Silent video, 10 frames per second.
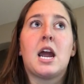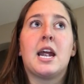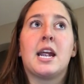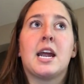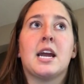
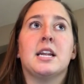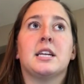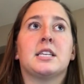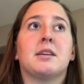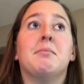And
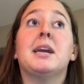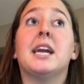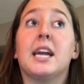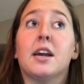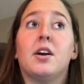to
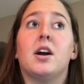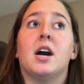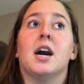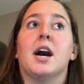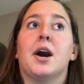me,
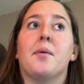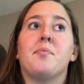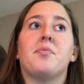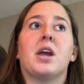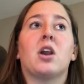
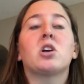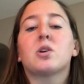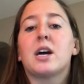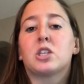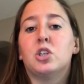it
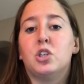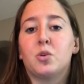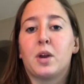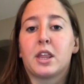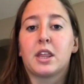also has to
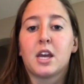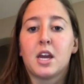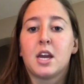do with